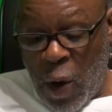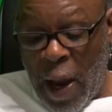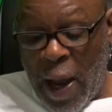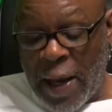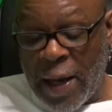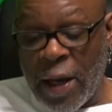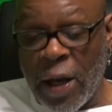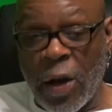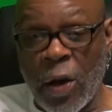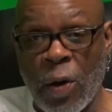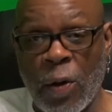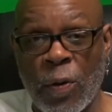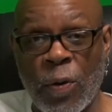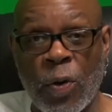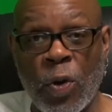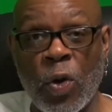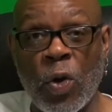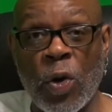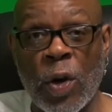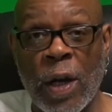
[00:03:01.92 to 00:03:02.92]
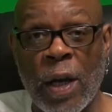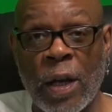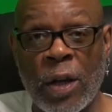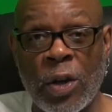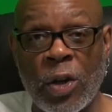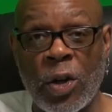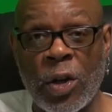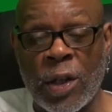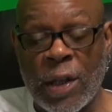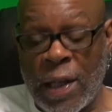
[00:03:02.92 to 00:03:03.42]
right here, you'll
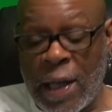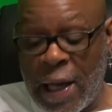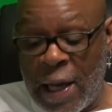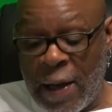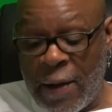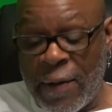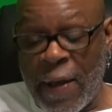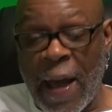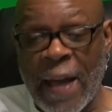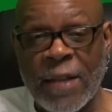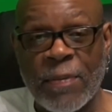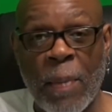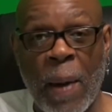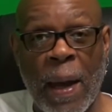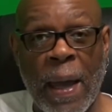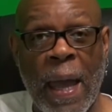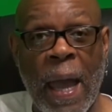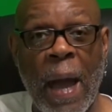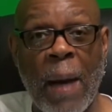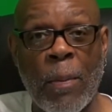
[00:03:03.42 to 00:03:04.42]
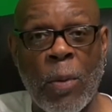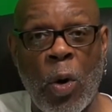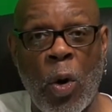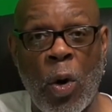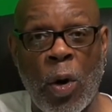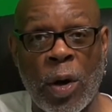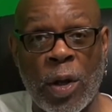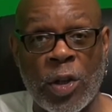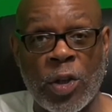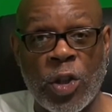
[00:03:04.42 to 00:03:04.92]
get a good key. That's my
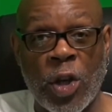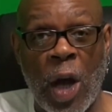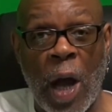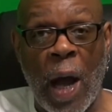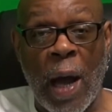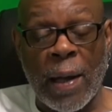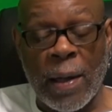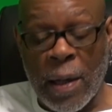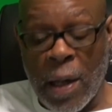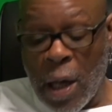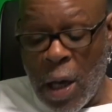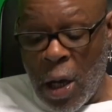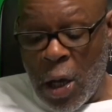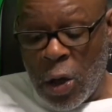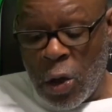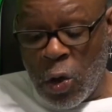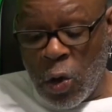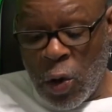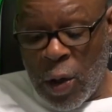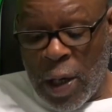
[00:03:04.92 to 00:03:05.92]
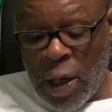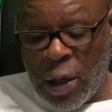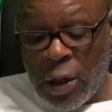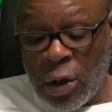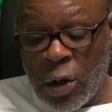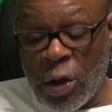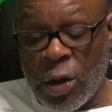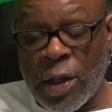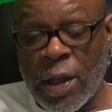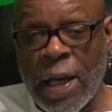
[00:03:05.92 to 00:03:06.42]
camcorder shot. You'll
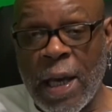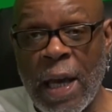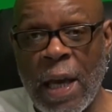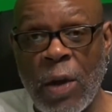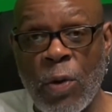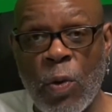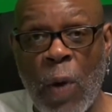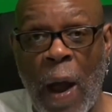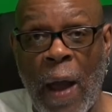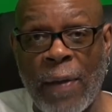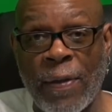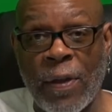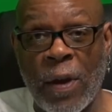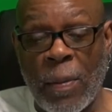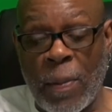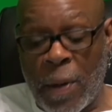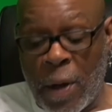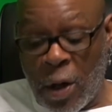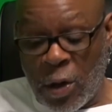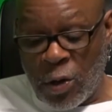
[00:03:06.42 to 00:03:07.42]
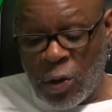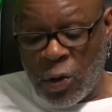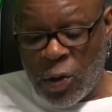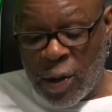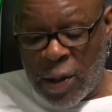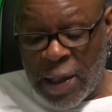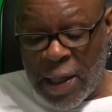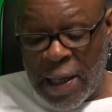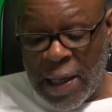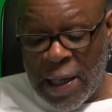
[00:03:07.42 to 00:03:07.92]
get a good key right there because you
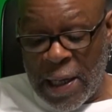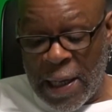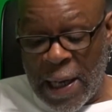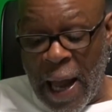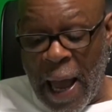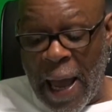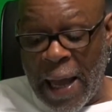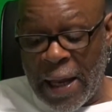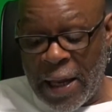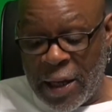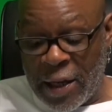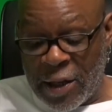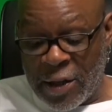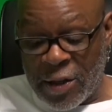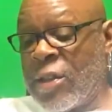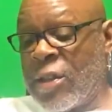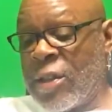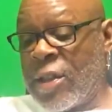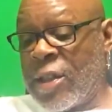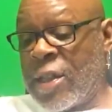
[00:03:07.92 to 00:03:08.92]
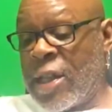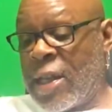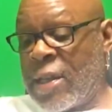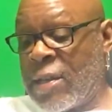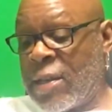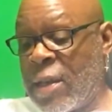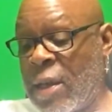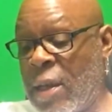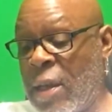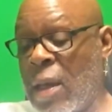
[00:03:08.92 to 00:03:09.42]
see the lighting
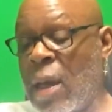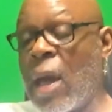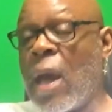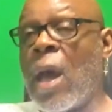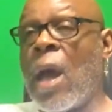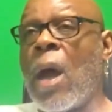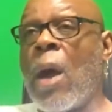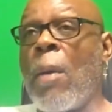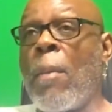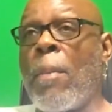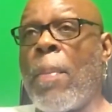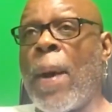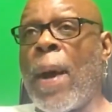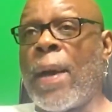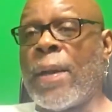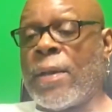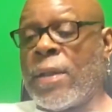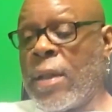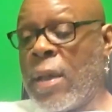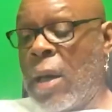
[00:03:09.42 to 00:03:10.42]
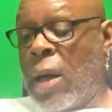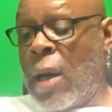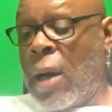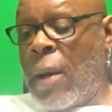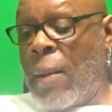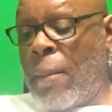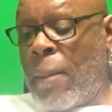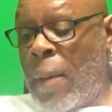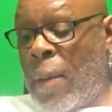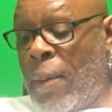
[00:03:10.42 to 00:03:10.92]
consistent. But
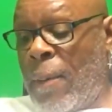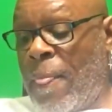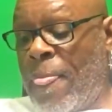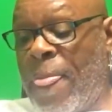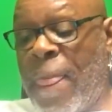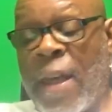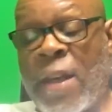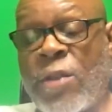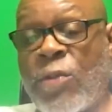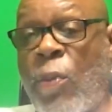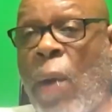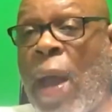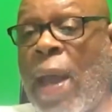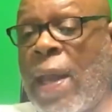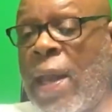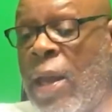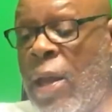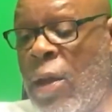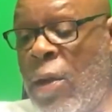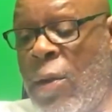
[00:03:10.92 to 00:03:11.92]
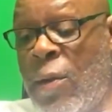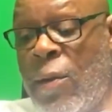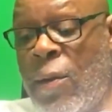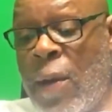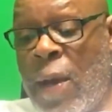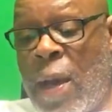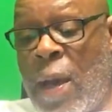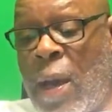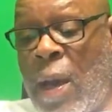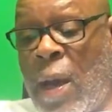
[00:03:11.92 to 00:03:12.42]
this right
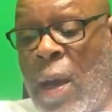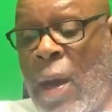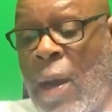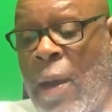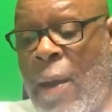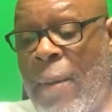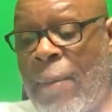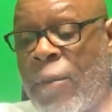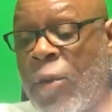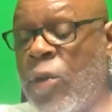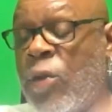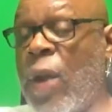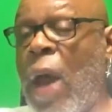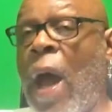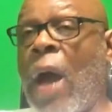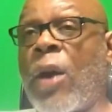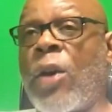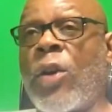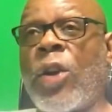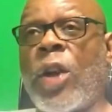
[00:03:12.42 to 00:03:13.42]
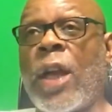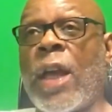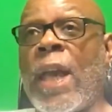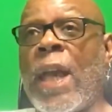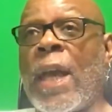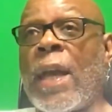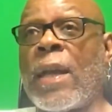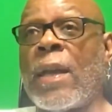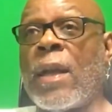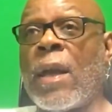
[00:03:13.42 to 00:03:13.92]
here, you're not going to
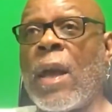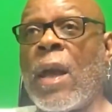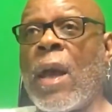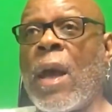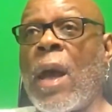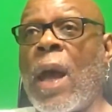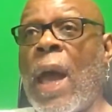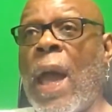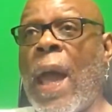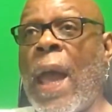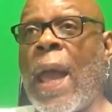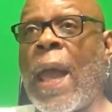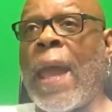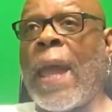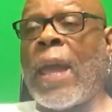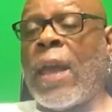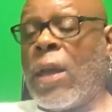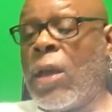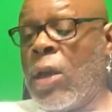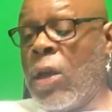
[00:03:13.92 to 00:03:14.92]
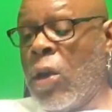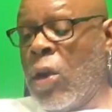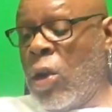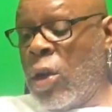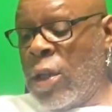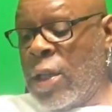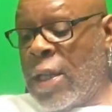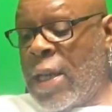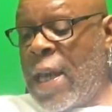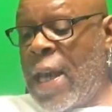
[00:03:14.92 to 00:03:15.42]
get a
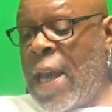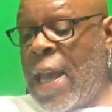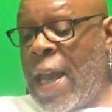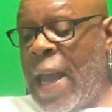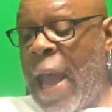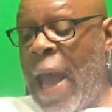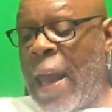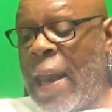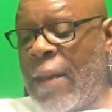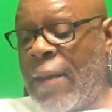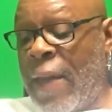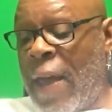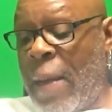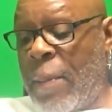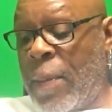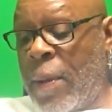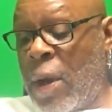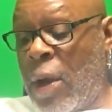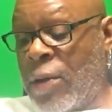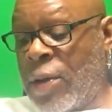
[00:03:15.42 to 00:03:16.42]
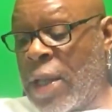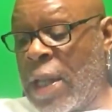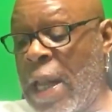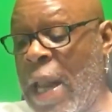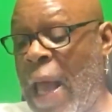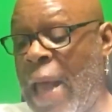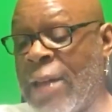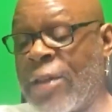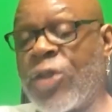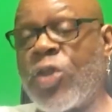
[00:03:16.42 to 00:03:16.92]
good key out of that because
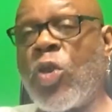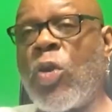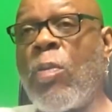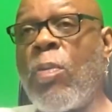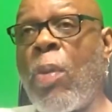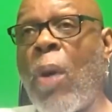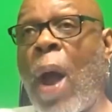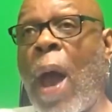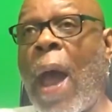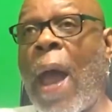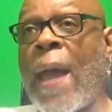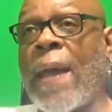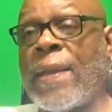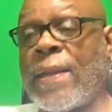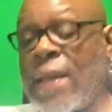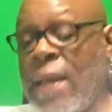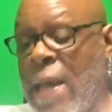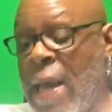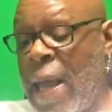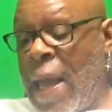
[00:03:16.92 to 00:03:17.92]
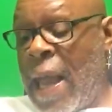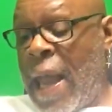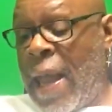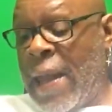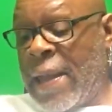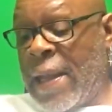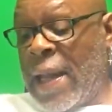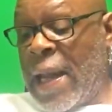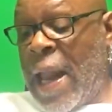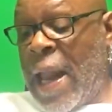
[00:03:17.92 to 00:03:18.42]
it's too bright and the